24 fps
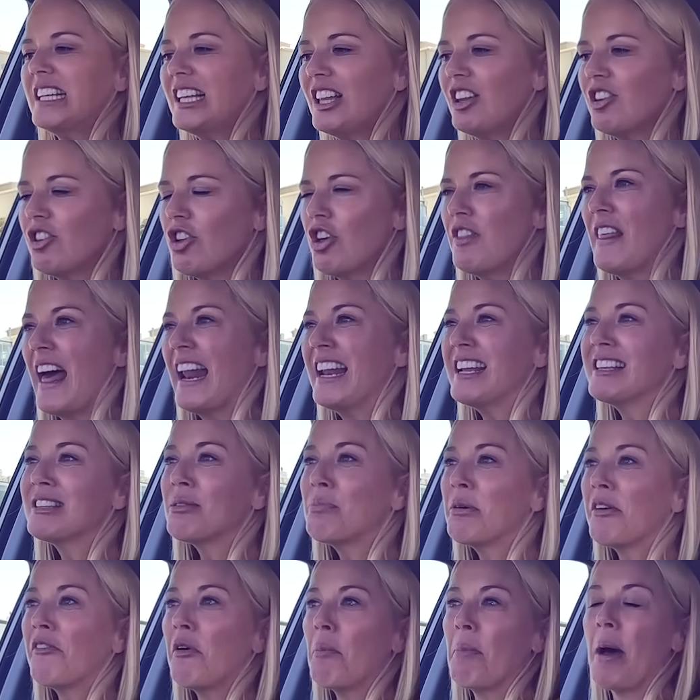so that is
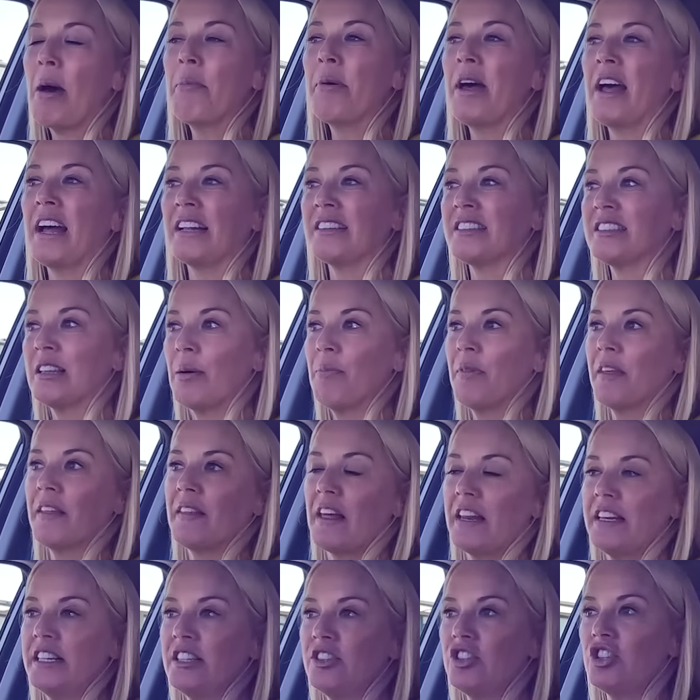a bit of a bummer and
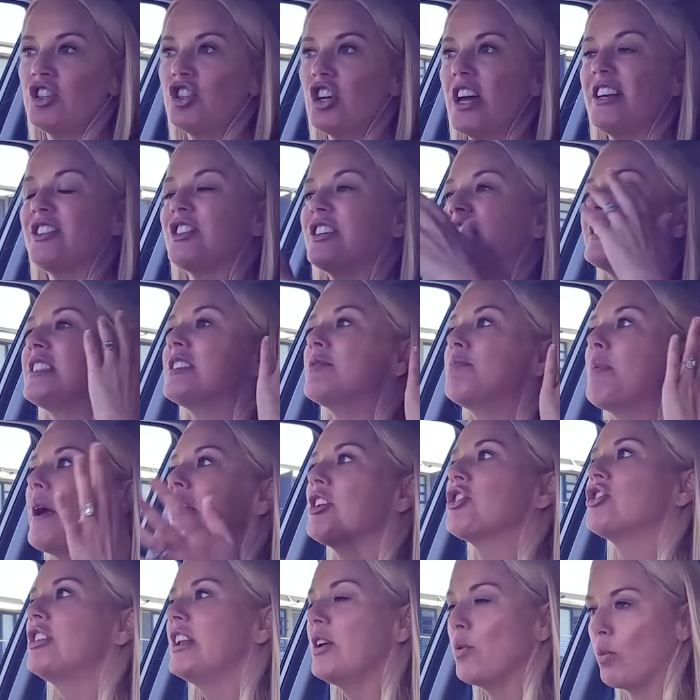something that needs to change,
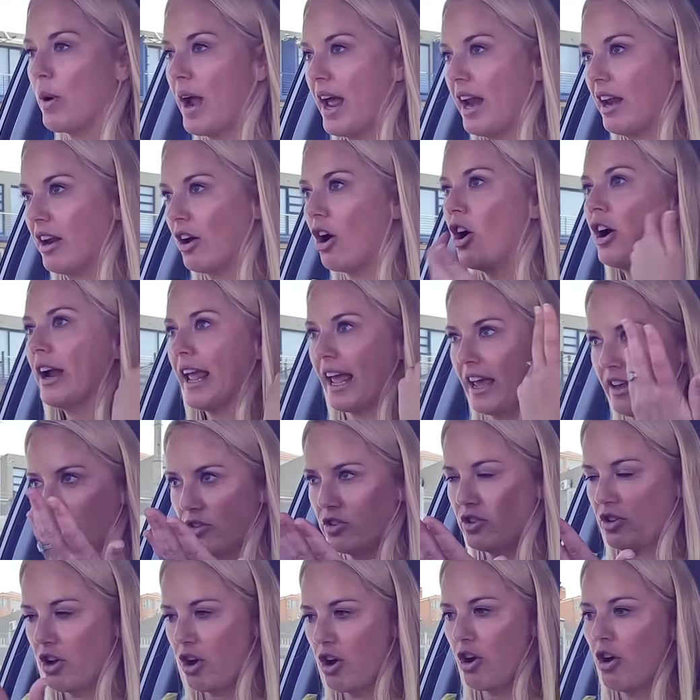especially when, okay,
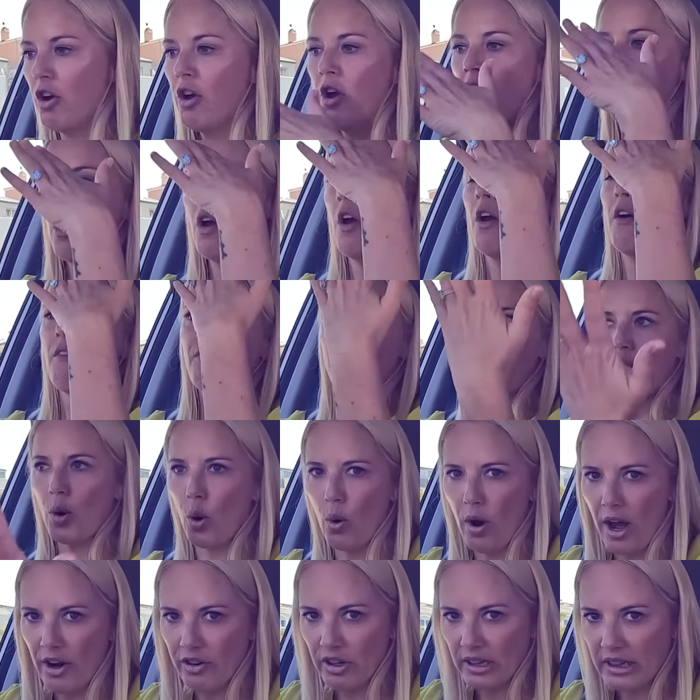so
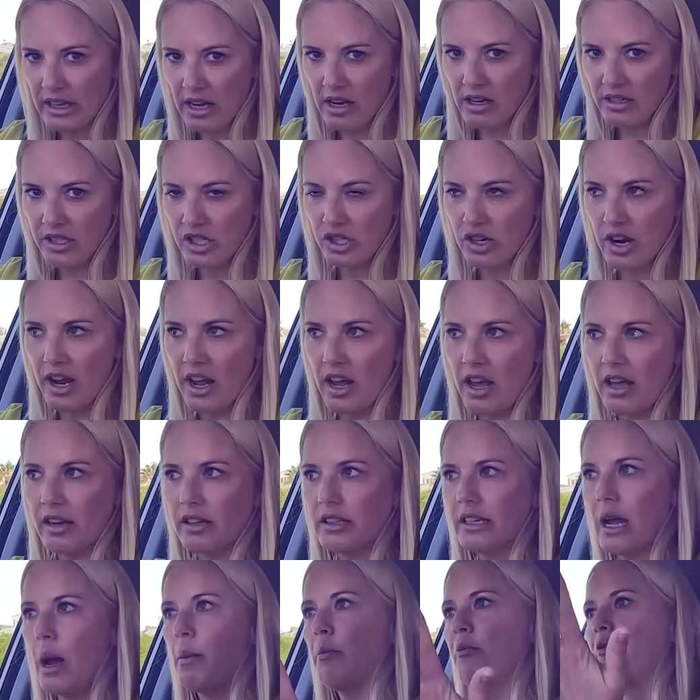400,000
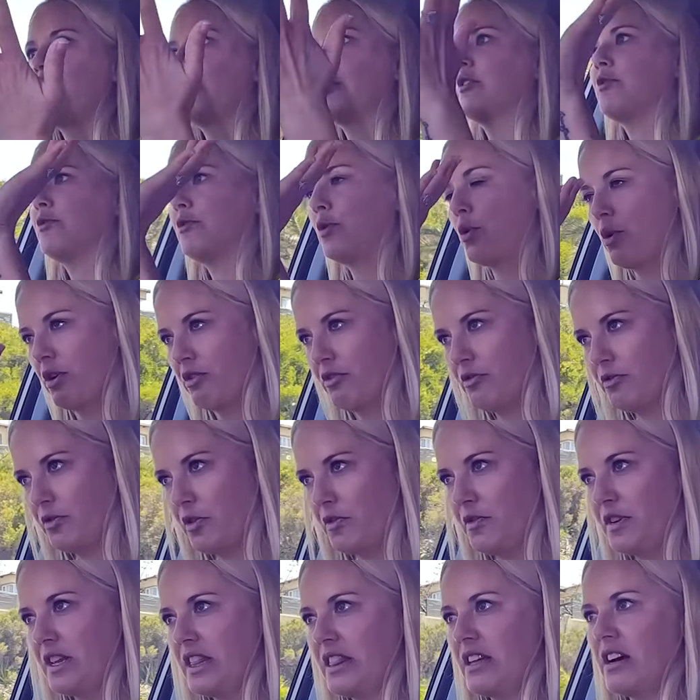Rand Comfort,
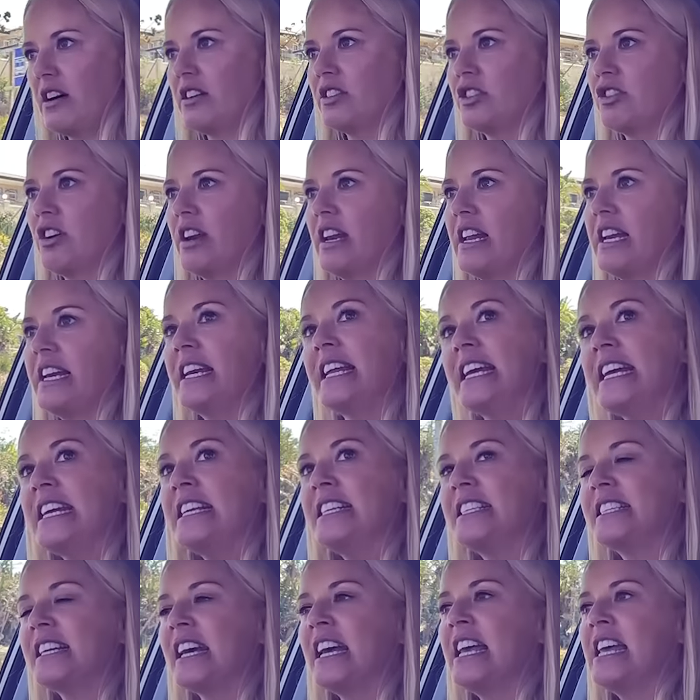450,000 Rand
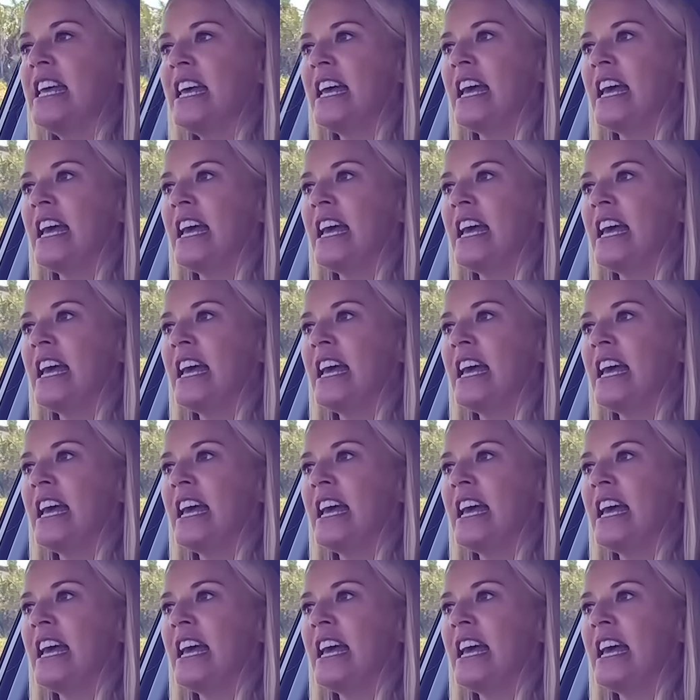Elite.